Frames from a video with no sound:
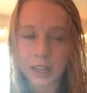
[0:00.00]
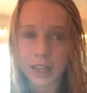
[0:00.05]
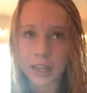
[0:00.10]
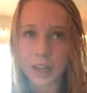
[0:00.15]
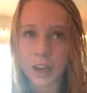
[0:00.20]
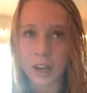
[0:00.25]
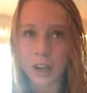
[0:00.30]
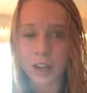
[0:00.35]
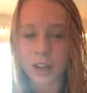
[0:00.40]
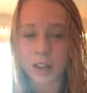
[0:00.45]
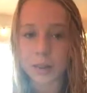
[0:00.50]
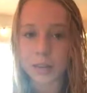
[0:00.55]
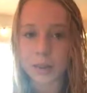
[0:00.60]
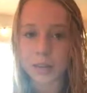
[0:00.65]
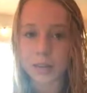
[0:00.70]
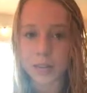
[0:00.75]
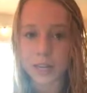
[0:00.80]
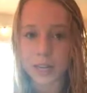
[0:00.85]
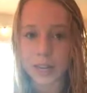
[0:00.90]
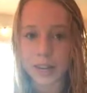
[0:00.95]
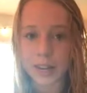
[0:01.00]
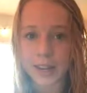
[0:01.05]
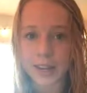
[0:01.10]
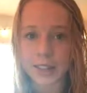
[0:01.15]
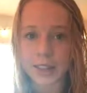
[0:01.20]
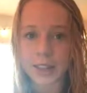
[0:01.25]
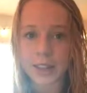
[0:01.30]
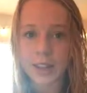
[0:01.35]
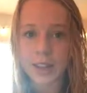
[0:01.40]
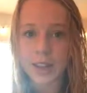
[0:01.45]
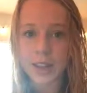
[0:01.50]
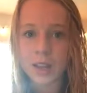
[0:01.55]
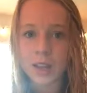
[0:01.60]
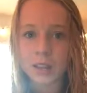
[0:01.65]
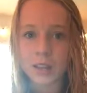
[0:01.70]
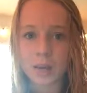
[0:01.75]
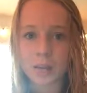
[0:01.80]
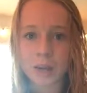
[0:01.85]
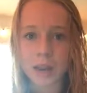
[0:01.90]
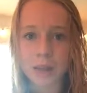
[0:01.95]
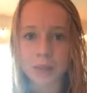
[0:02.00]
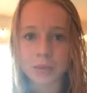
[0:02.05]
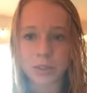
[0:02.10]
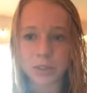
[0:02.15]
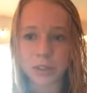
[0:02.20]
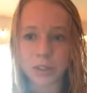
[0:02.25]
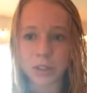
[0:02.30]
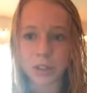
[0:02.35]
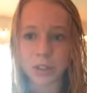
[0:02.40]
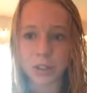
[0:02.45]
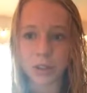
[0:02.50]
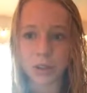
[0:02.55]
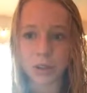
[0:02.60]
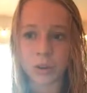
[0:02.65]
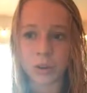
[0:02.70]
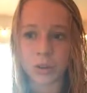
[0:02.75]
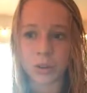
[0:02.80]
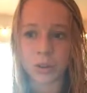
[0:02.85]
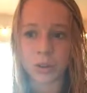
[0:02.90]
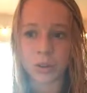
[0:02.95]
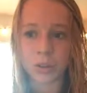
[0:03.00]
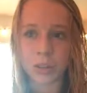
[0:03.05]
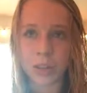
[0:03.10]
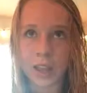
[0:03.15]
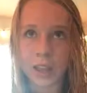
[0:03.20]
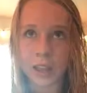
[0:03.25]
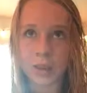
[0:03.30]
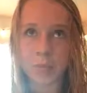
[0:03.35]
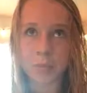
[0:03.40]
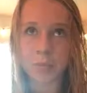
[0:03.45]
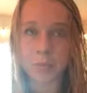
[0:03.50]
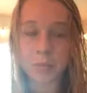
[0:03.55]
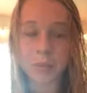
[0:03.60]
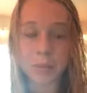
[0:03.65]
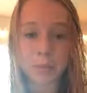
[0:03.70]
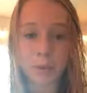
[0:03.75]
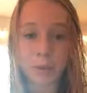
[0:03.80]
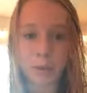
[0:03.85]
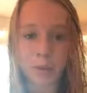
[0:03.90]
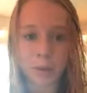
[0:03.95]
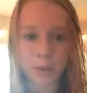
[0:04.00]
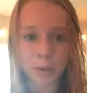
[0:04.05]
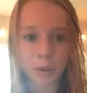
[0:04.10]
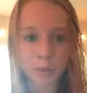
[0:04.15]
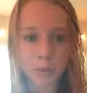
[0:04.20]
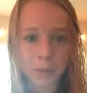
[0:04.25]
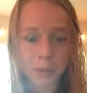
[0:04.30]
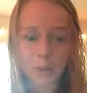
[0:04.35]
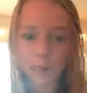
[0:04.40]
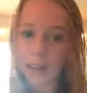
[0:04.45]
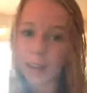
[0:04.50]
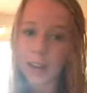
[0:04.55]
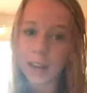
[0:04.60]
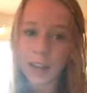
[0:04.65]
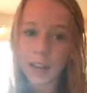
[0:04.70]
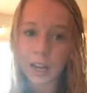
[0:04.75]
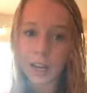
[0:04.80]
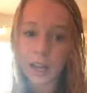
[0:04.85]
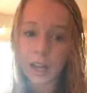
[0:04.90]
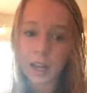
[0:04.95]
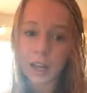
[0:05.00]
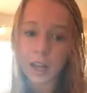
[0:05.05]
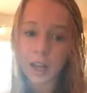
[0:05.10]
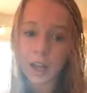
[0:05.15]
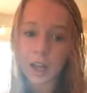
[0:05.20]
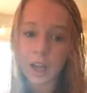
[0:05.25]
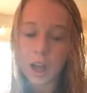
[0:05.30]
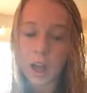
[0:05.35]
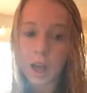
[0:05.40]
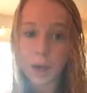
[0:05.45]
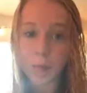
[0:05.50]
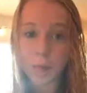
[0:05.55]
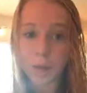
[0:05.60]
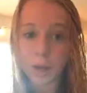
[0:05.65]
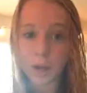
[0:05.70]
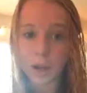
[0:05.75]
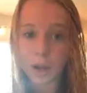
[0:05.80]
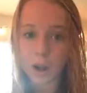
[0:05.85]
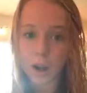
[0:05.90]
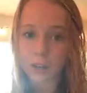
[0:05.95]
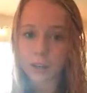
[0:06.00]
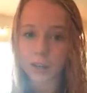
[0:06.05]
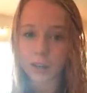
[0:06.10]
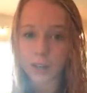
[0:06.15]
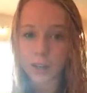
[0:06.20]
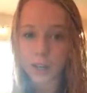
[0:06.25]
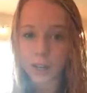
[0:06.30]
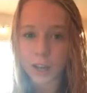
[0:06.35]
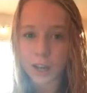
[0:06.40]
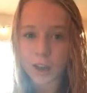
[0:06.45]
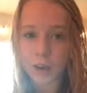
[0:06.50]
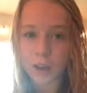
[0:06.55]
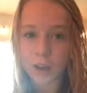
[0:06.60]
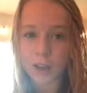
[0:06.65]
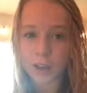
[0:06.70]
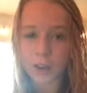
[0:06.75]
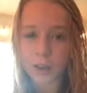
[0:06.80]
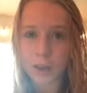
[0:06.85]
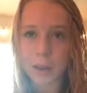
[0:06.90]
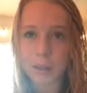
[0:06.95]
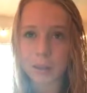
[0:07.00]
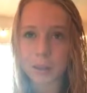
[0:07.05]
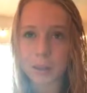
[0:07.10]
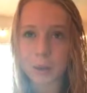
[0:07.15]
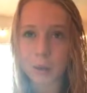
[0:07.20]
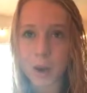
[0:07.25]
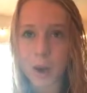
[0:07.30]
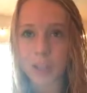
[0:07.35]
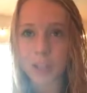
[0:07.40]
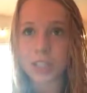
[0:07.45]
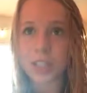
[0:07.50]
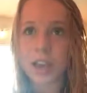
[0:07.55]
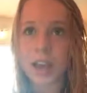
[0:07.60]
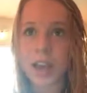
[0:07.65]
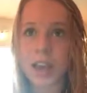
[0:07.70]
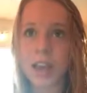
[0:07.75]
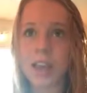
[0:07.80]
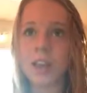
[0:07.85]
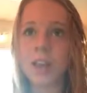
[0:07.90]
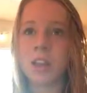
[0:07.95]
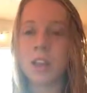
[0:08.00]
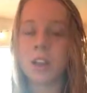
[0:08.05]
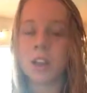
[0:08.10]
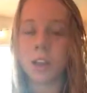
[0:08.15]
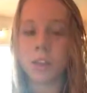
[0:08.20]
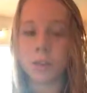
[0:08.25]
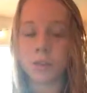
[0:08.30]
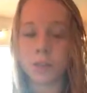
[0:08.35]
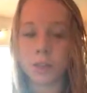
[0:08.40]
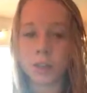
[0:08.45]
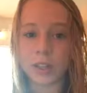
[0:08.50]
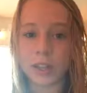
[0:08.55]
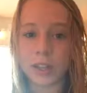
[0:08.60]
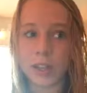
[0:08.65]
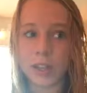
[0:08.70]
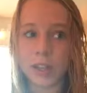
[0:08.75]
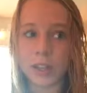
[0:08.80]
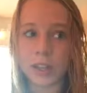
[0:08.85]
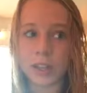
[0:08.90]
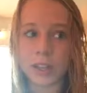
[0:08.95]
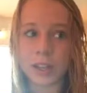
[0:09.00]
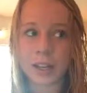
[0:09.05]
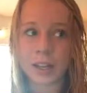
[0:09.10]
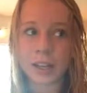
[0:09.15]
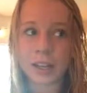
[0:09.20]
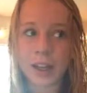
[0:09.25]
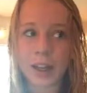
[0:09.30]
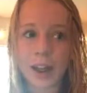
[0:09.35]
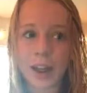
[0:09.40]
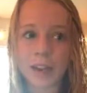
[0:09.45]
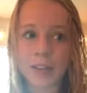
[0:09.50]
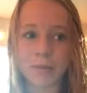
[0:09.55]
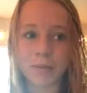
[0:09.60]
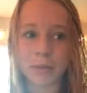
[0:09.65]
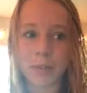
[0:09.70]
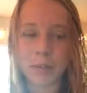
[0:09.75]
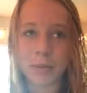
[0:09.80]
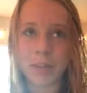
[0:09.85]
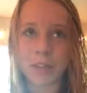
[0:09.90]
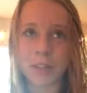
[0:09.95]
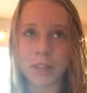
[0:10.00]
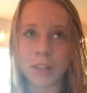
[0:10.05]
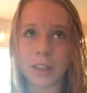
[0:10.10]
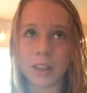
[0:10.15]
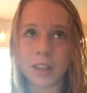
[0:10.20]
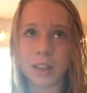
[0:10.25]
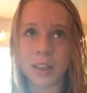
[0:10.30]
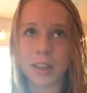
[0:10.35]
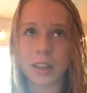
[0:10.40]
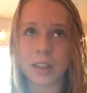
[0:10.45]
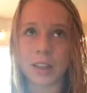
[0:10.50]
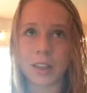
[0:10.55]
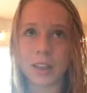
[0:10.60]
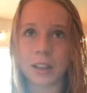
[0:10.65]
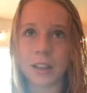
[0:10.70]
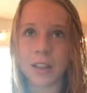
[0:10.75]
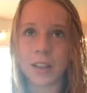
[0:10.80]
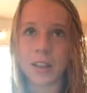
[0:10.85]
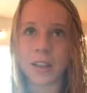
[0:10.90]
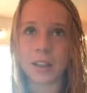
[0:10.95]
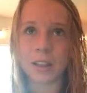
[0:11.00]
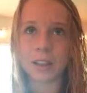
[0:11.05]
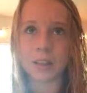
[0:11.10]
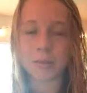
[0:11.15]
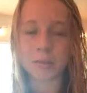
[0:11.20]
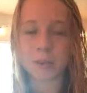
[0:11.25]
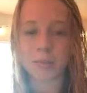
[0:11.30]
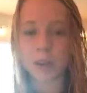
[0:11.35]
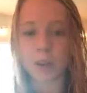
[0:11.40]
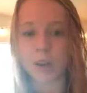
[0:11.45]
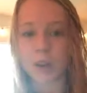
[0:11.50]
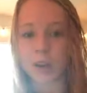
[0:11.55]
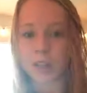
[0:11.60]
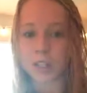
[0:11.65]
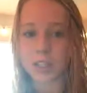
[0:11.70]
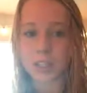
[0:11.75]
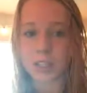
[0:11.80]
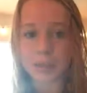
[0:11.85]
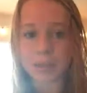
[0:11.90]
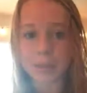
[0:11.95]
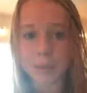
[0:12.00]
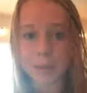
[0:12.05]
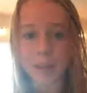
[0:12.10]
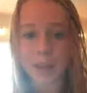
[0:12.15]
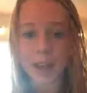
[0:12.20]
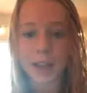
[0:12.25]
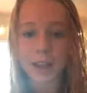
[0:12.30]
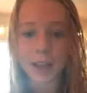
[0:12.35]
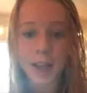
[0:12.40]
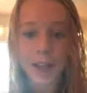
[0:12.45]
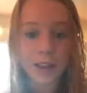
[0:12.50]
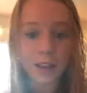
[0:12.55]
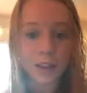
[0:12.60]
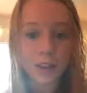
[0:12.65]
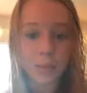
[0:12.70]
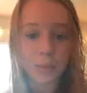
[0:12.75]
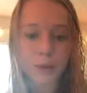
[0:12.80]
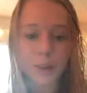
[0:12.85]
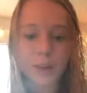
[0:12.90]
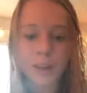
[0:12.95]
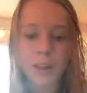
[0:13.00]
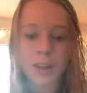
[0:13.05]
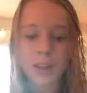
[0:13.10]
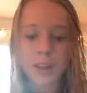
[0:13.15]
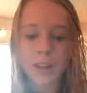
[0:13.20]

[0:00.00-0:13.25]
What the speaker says: younger elementary kids, sometimes they'll do like people will be reading a book on video and they'll be able to watch that, really kind of be able to think, like hear some different questions maybe at the end of the book,